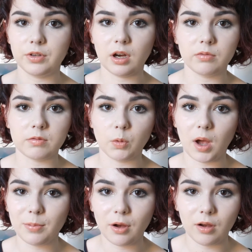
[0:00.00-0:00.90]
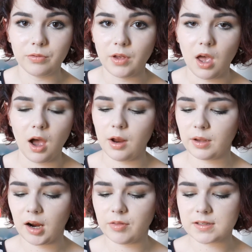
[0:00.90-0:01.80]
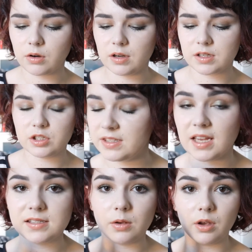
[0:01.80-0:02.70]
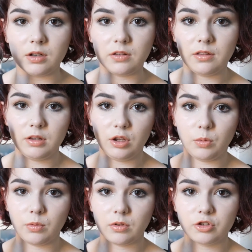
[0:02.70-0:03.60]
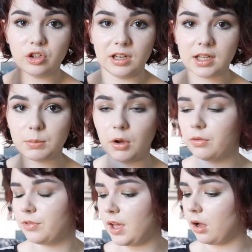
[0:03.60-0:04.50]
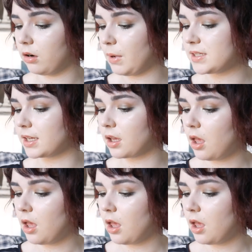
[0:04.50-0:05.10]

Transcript: You don't even have to wipe it off. I don't care if that's gross because these taste so good, you should lick them off. They are amazing.